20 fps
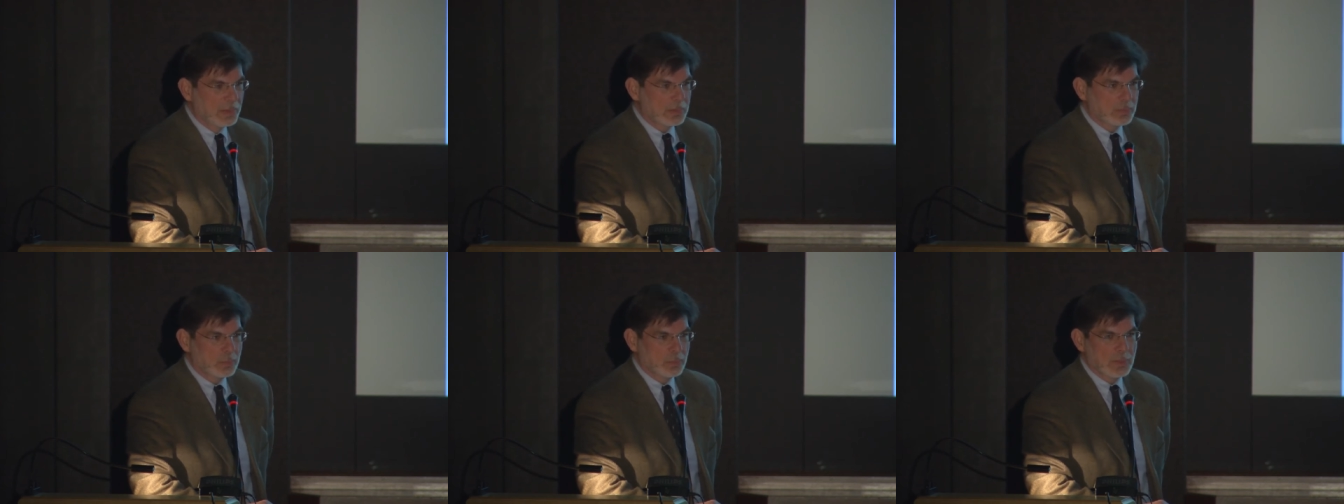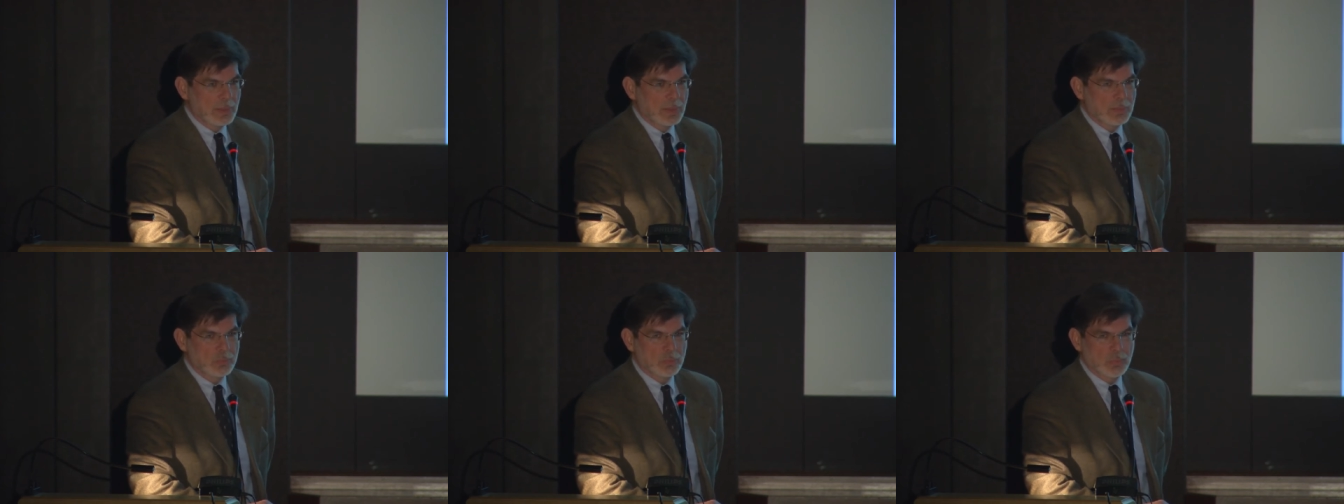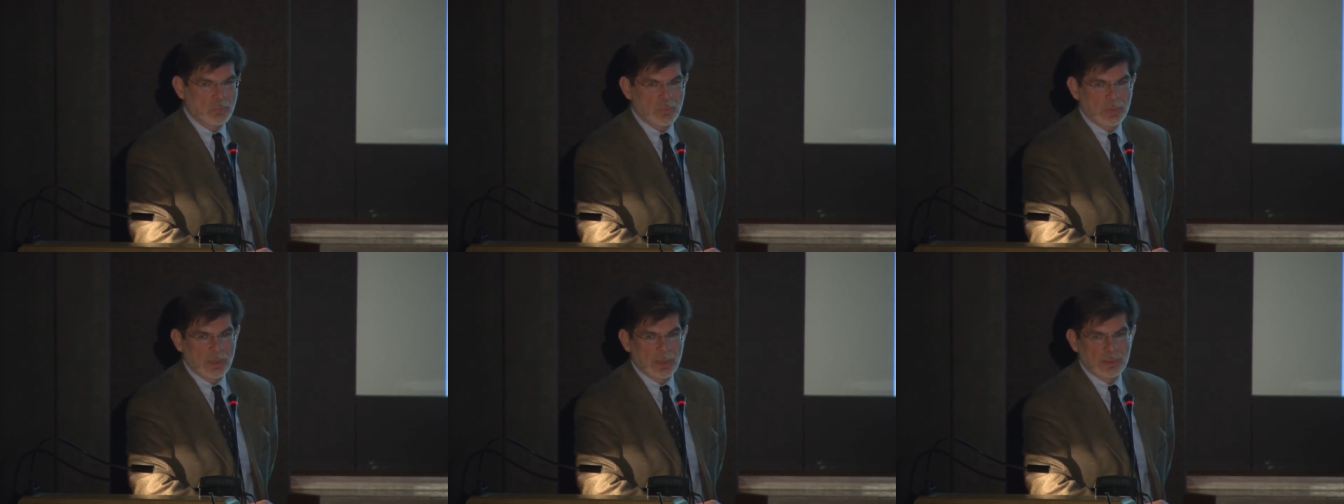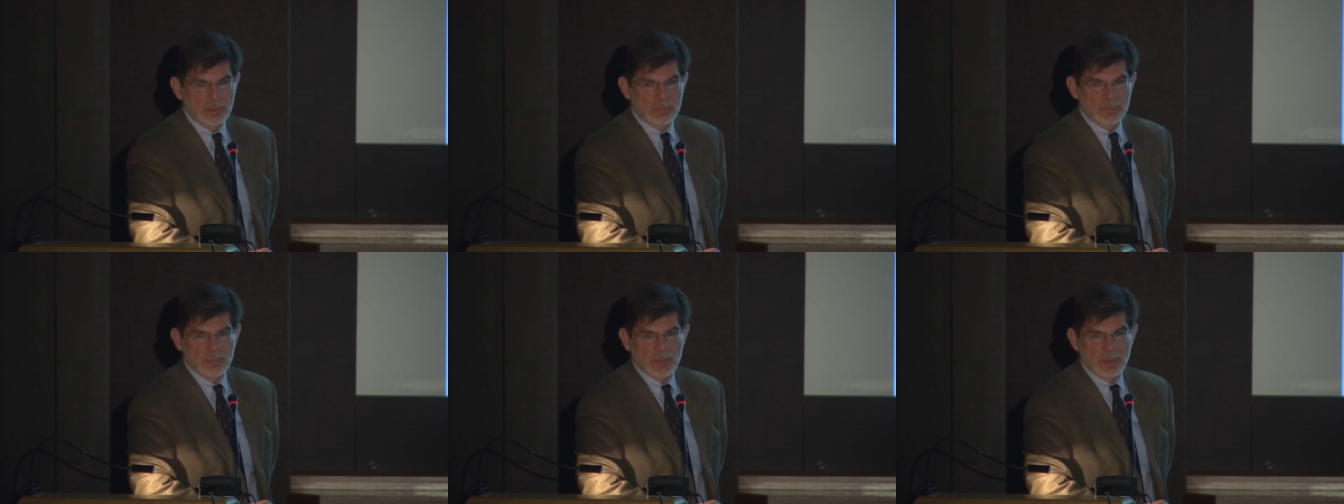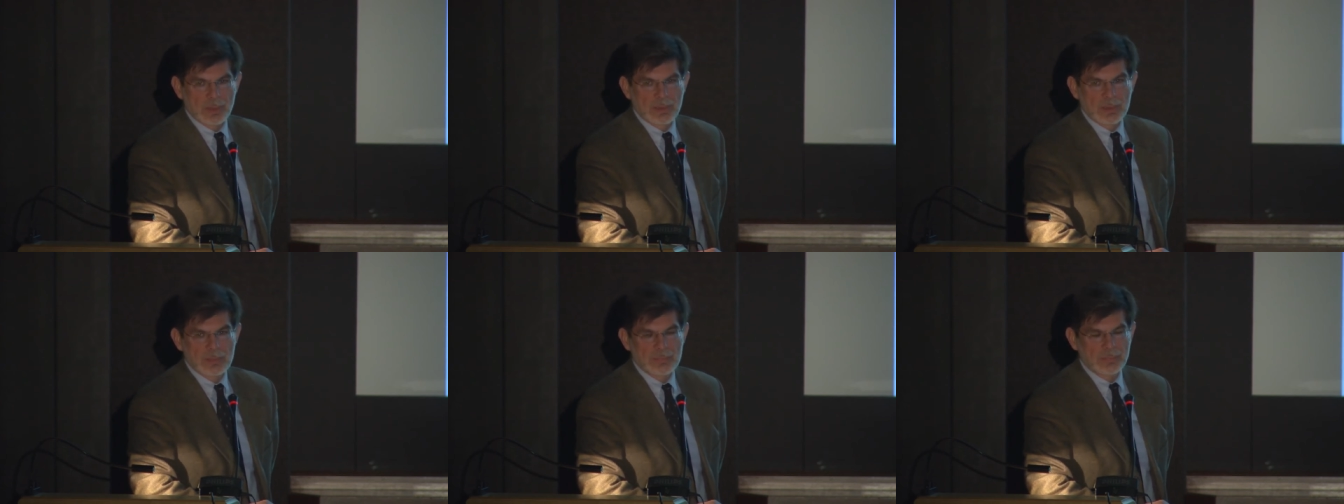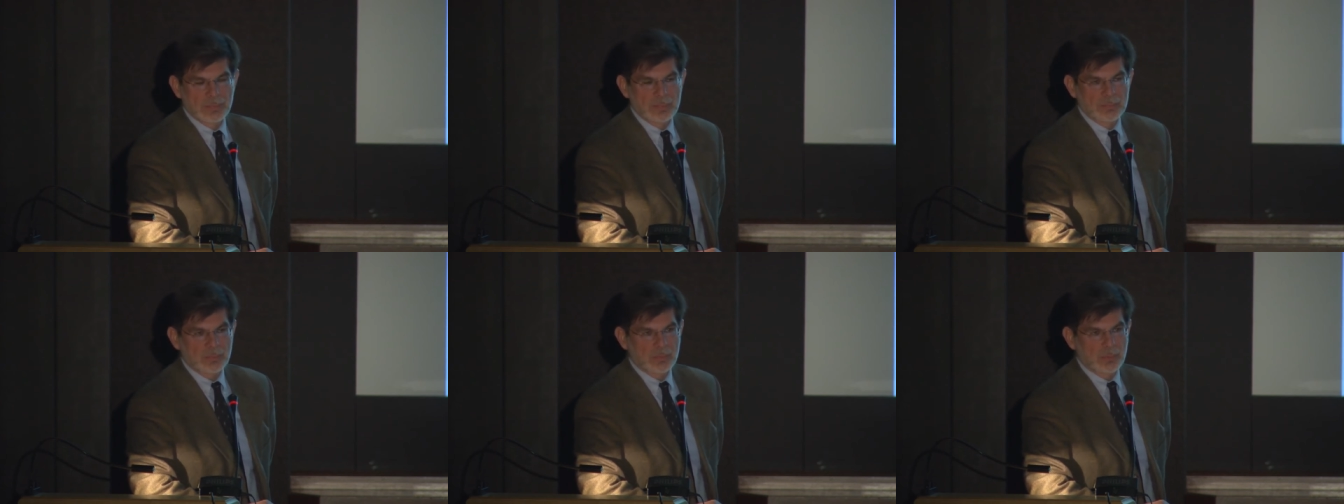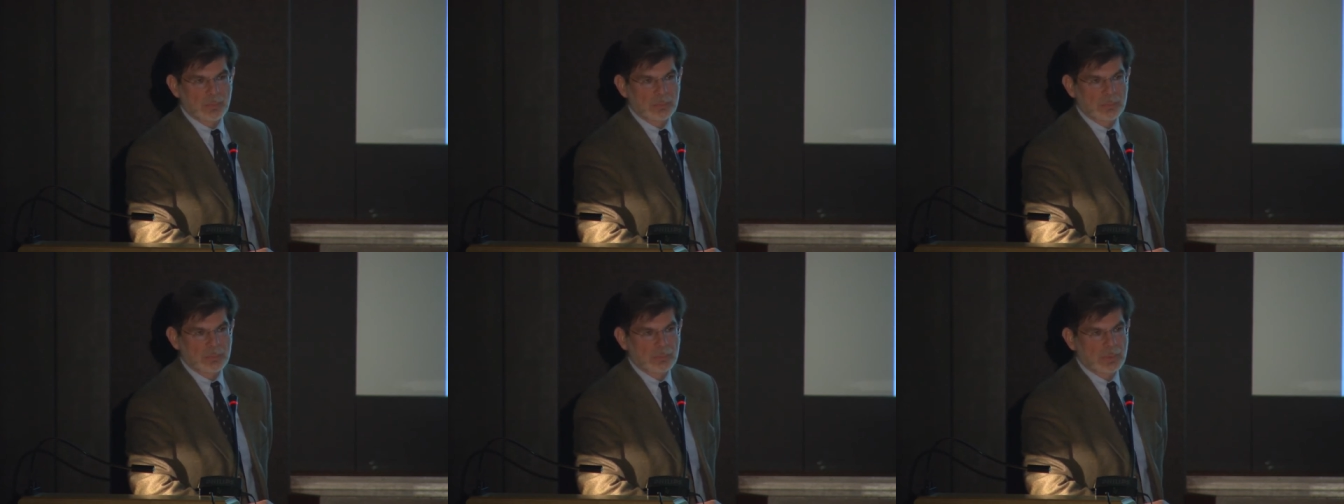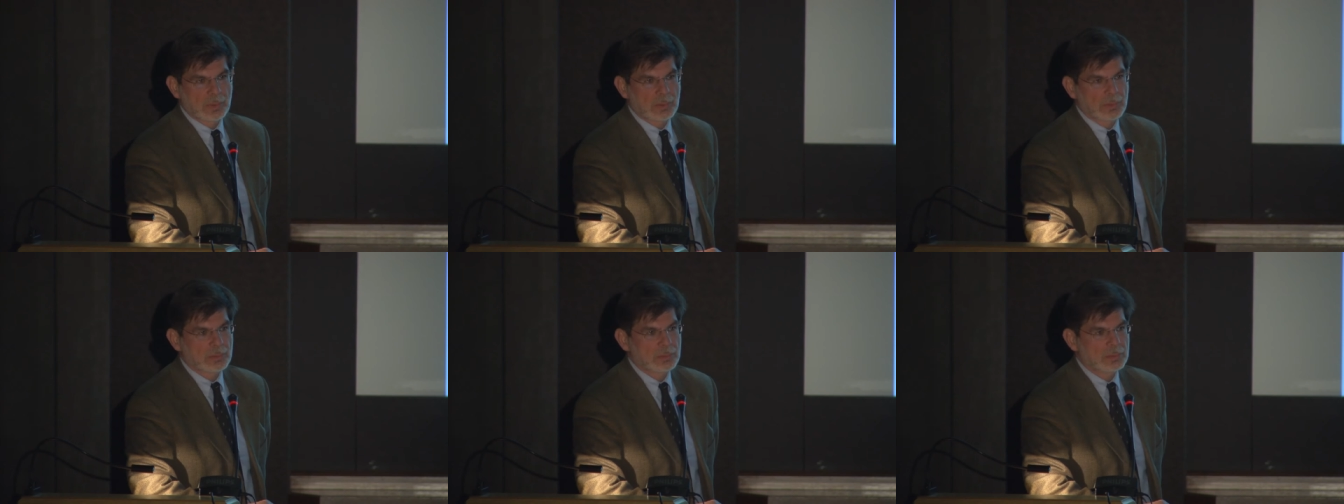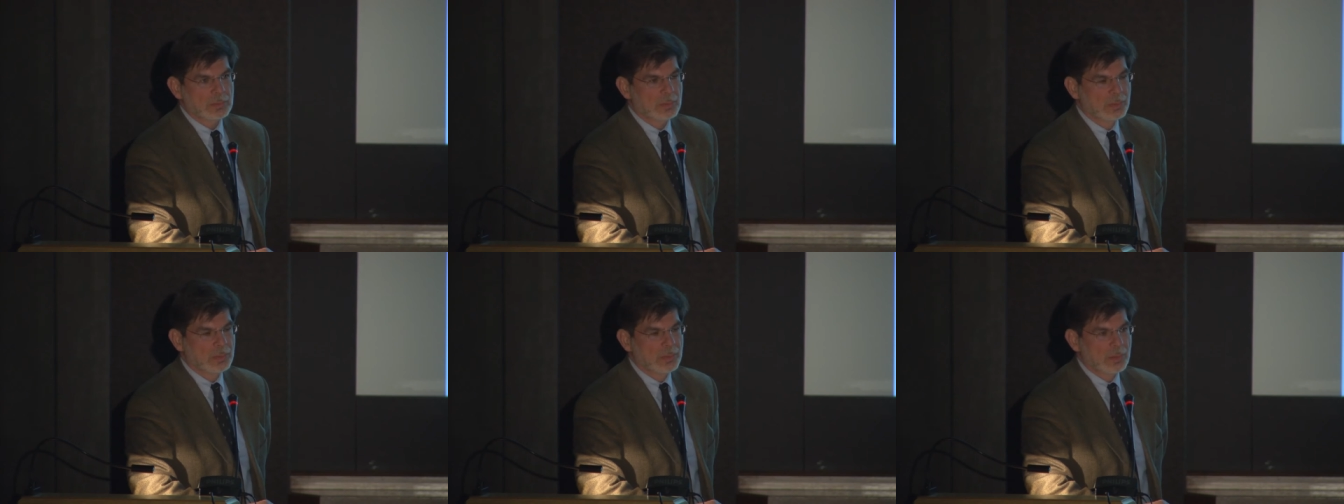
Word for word: Today's society is very different from uh,